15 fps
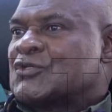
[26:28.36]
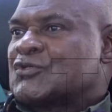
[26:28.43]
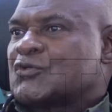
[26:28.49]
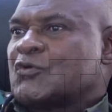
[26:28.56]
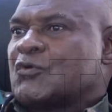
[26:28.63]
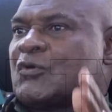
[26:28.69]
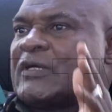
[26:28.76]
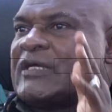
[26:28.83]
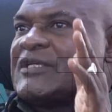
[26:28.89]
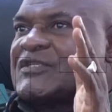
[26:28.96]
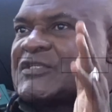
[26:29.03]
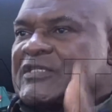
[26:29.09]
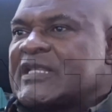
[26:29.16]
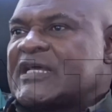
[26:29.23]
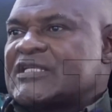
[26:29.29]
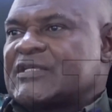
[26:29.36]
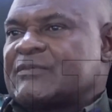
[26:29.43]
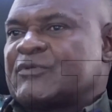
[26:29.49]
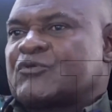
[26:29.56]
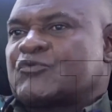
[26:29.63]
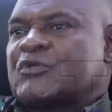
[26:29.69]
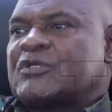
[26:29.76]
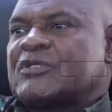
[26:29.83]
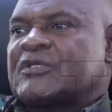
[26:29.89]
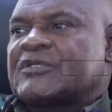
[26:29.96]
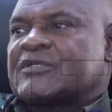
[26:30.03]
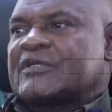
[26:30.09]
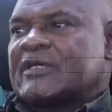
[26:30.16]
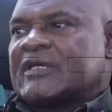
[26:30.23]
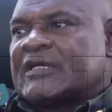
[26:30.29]
so a synergy between the
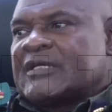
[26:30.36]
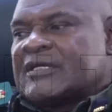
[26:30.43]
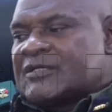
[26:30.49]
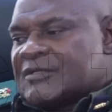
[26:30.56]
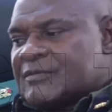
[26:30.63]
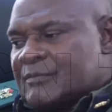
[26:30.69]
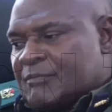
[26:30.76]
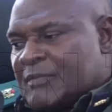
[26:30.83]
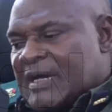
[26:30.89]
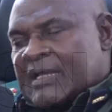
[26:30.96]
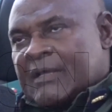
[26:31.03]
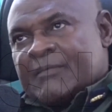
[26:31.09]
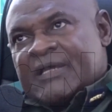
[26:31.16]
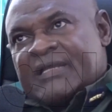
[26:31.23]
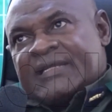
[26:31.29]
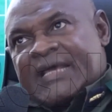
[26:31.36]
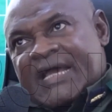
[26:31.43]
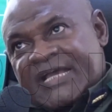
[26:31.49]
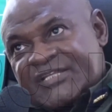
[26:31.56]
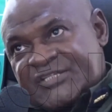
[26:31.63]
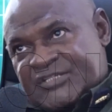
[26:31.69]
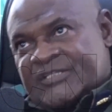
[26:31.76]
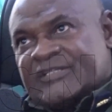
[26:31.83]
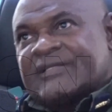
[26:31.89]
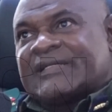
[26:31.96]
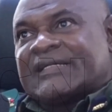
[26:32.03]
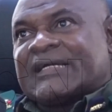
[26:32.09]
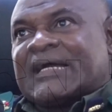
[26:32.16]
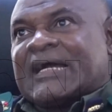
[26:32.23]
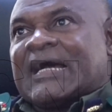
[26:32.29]
Malaman Daji
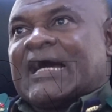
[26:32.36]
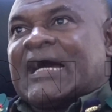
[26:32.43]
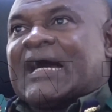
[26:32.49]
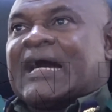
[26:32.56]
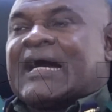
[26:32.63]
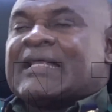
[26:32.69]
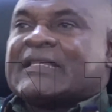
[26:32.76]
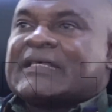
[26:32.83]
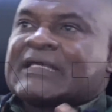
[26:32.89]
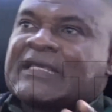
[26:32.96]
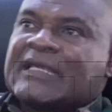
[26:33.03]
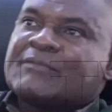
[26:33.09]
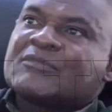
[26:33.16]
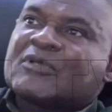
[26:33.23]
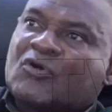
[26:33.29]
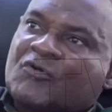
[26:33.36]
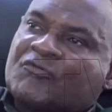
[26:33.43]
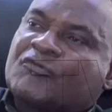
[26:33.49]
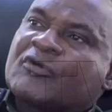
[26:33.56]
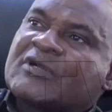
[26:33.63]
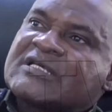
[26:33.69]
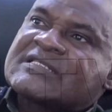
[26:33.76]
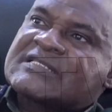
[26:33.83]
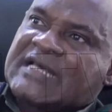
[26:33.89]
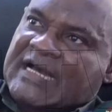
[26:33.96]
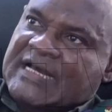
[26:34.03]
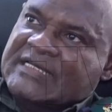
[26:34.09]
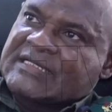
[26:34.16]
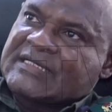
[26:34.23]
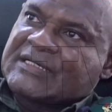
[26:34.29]
and the game of forest
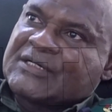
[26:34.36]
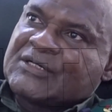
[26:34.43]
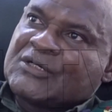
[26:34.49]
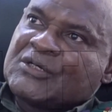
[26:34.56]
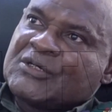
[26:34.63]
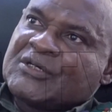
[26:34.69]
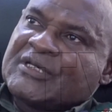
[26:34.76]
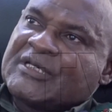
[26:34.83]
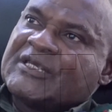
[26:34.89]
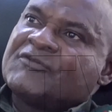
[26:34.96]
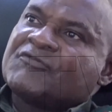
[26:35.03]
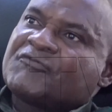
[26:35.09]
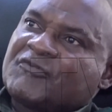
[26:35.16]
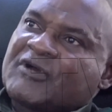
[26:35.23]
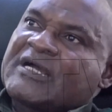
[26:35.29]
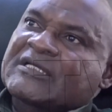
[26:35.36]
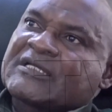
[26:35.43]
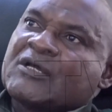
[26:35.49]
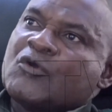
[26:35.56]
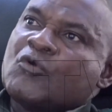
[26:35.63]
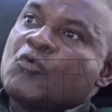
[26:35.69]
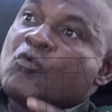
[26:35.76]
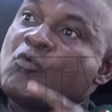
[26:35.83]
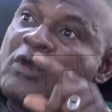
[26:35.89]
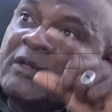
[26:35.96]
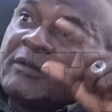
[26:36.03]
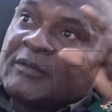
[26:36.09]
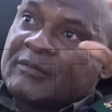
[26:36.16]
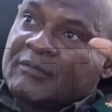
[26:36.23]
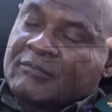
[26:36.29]
guard, in fact, will
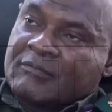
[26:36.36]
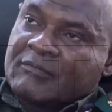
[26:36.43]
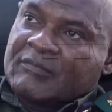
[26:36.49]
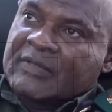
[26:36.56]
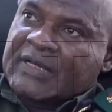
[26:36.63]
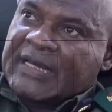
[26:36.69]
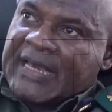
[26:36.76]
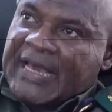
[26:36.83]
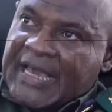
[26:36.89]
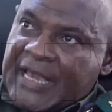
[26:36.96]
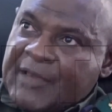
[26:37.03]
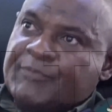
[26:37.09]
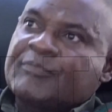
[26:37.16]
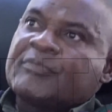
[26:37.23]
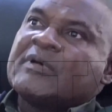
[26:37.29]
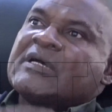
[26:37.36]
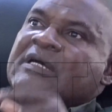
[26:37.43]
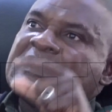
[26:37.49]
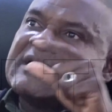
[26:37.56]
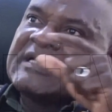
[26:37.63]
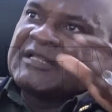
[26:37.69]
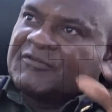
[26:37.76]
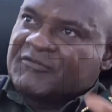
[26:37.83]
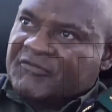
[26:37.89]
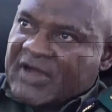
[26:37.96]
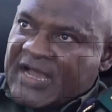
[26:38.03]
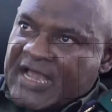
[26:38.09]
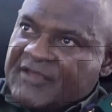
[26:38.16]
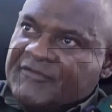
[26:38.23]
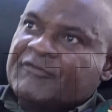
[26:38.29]
help
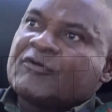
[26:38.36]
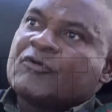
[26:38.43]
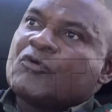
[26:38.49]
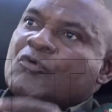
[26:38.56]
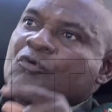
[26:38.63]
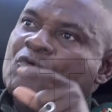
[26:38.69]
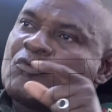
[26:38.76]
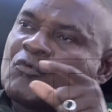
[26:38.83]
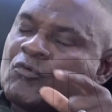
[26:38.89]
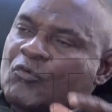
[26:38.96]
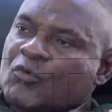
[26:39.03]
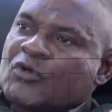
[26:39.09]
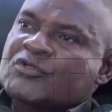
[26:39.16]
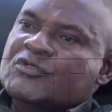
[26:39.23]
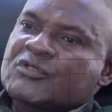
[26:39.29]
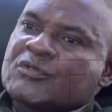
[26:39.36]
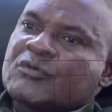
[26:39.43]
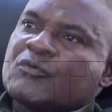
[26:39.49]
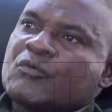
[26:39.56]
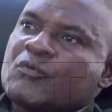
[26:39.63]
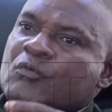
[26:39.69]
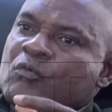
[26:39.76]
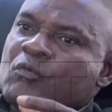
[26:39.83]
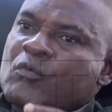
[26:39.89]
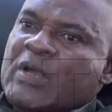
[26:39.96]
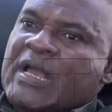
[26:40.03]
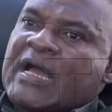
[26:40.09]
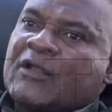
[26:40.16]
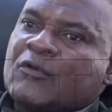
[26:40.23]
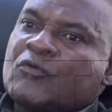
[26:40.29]
revive what we
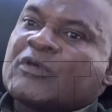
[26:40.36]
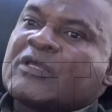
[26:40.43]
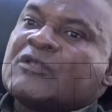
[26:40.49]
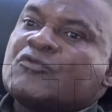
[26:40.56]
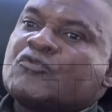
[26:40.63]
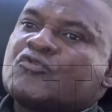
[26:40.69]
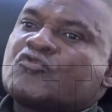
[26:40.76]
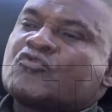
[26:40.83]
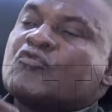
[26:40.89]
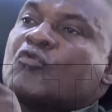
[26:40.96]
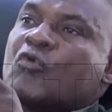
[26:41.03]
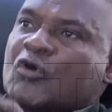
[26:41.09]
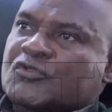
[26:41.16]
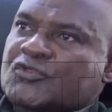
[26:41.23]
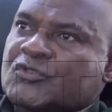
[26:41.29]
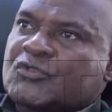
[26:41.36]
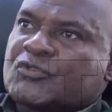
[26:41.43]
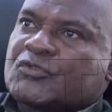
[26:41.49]
are looking towards